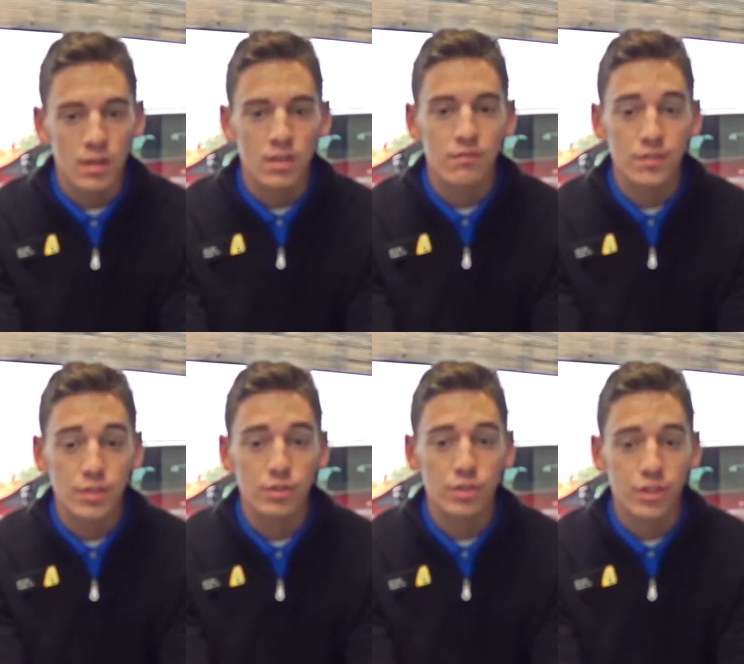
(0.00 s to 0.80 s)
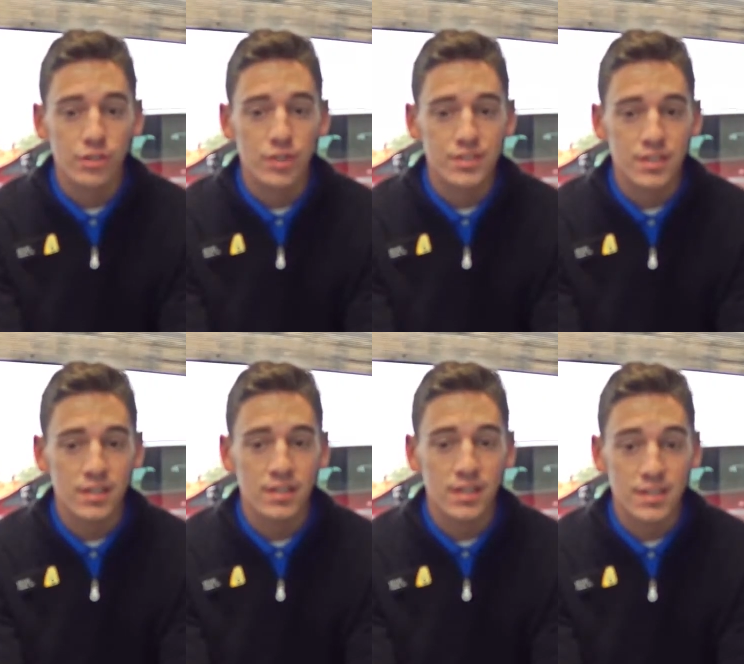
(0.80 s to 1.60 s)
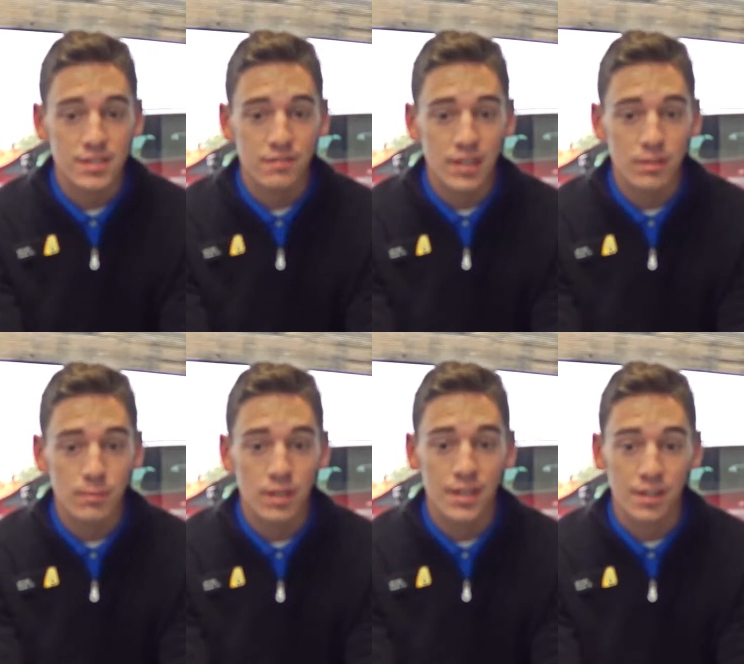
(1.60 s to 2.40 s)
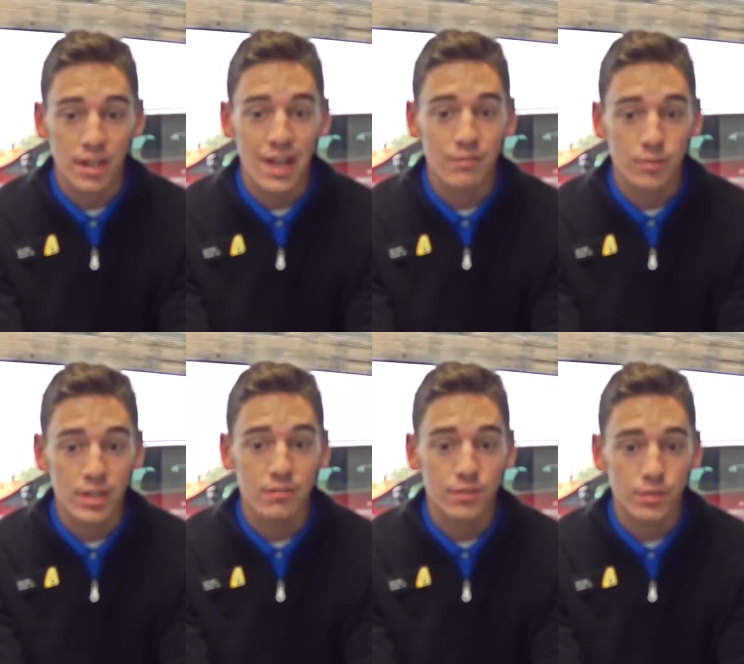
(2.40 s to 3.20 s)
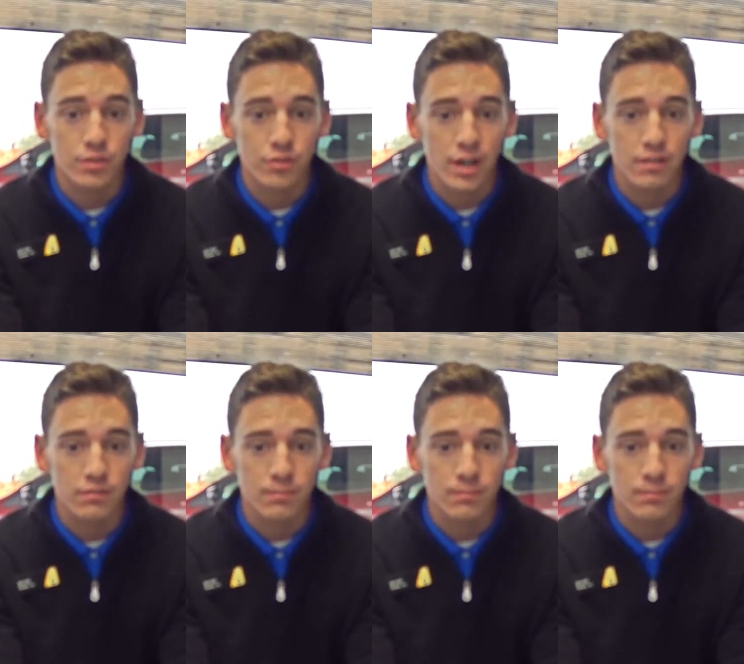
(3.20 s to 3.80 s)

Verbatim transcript: The vehicle you're interested in is available, and I'll have it ready for you to drive.